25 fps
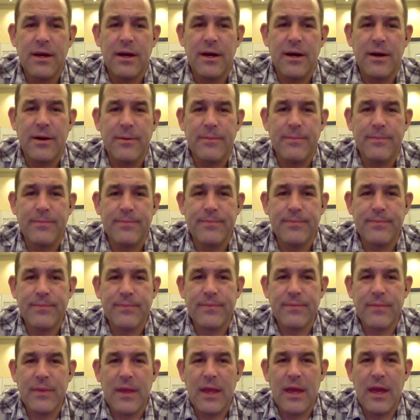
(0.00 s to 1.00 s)
Um,
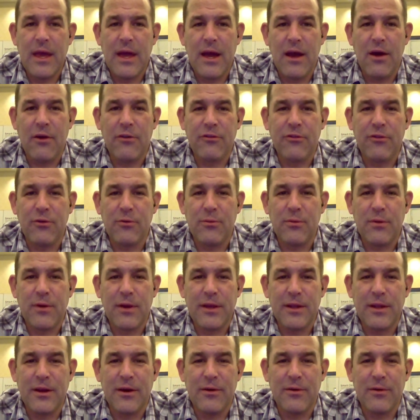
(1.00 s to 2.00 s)
I also,
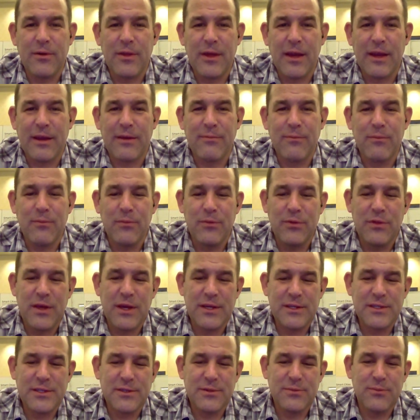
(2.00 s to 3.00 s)
you know, like
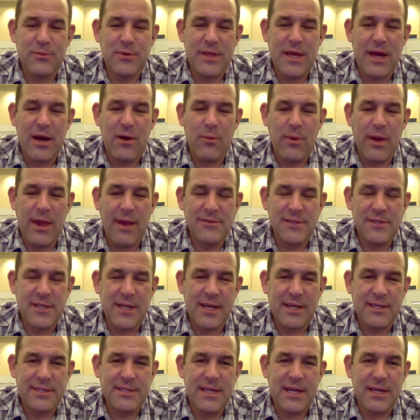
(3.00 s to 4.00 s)
this without Waves
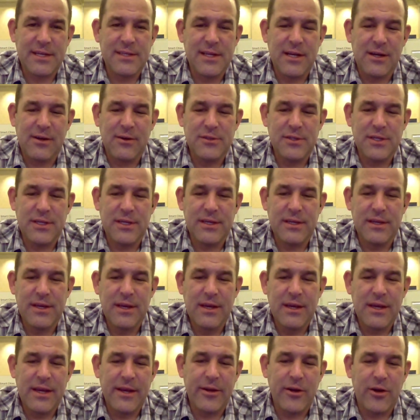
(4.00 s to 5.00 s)
NX technology,
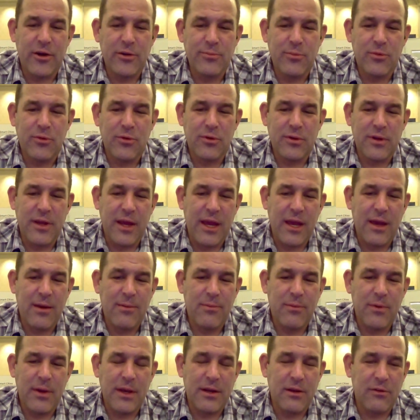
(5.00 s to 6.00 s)
an onboard
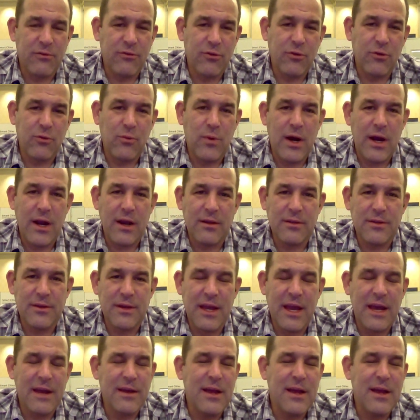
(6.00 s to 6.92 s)
amp, and a true wireless.